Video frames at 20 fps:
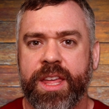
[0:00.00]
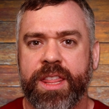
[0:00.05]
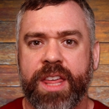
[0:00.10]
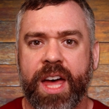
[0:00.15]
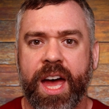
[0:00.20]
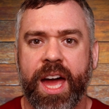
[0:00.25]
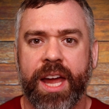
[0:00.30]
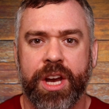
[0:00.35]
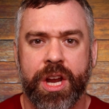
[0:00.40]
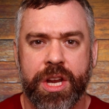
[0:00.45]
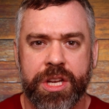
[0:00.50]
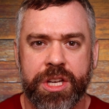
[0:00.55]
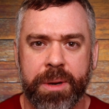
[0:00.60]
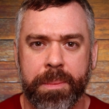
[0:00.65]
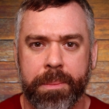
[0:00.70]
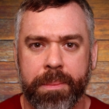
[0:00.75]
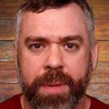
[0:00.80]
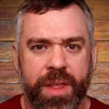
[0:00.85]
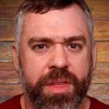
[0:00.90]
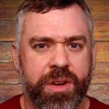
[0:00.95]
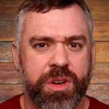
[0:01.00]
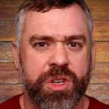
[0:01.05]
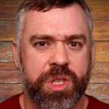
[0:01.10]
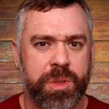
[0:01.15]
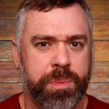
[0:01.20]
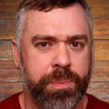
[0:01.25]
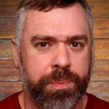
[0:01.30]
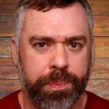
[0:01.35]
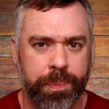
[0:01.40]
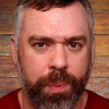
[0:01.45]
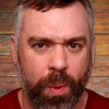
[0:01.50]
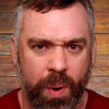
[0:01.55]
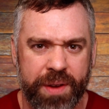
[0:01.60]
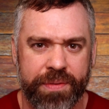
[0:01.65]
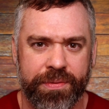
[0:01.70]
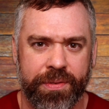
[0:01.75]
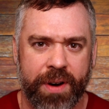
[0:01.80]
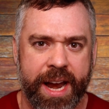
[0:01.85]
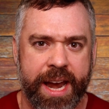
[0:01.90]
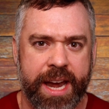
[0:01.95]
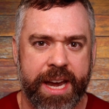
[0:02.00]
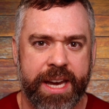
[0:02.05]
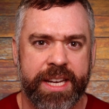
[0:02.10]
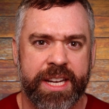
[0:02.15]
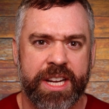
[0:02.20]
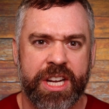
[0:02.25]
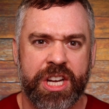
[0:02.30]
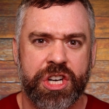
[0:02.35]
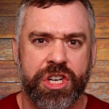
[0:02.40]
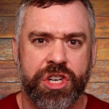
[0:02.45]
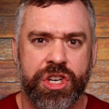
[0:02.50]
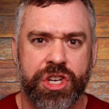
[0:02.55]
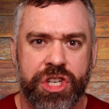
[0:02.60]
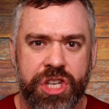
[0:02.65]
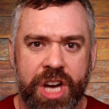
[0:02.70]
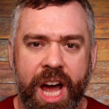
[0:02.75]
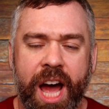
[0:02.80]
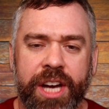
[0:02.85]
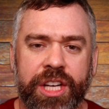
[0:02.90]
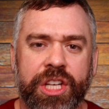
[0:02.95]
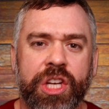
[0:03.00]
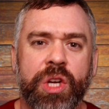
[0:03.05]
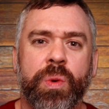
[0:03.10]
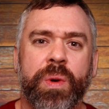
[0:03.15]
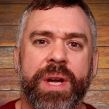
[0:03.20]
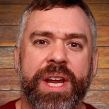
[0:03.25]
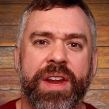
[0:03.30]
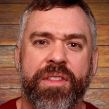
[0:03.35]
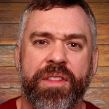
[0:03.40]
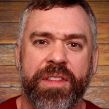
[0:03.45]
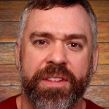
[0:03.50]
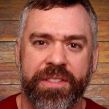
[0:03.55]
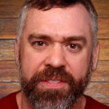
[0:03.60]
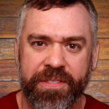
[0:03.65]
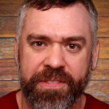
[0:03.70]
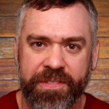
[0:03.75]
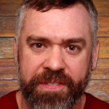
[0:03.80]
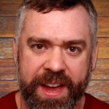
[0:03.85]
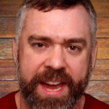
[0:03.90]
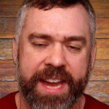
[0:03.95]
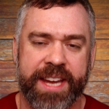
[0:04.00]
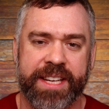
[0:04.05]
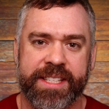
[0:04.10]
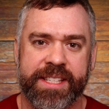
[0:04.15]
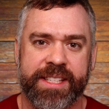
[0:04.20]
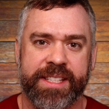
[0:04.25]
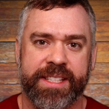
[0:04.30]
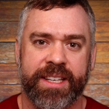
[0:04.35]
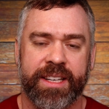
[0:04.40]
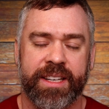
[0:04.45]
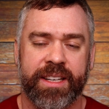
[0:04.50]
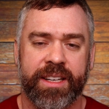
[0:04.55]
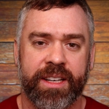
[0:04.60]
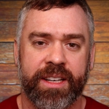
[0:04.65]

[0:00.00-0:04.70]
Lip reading: that your mother's boyfriend shot you in the face.